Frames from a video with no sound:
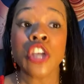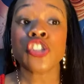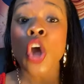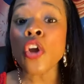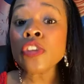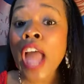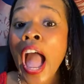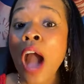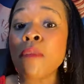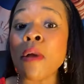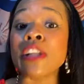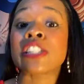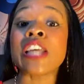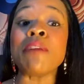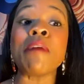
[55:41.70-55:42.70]
So now
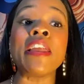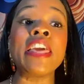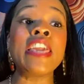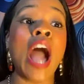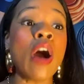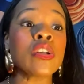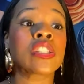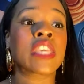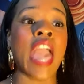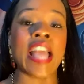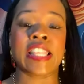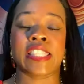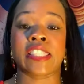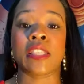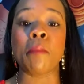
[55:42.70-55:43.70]
when somebody else
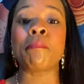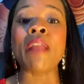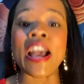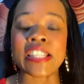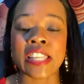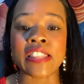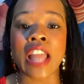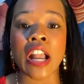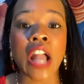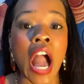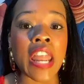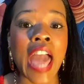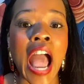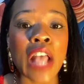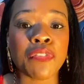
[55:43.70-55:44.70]
gets the blessing that
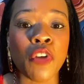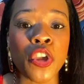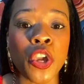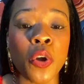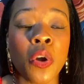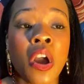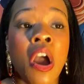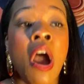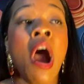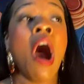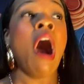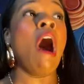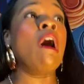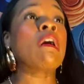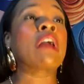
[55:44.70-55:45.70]
God has for you,
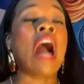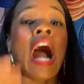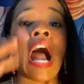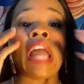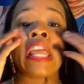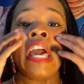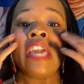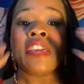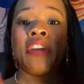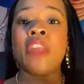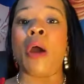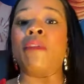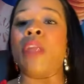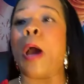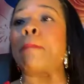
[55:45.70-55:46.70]
oh God, you
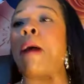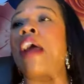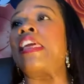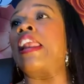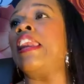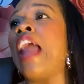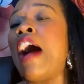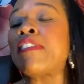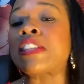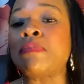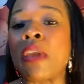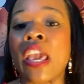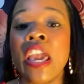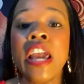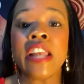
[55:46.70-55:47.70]
know, nobody loves
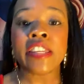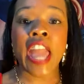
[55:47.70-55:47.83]
me.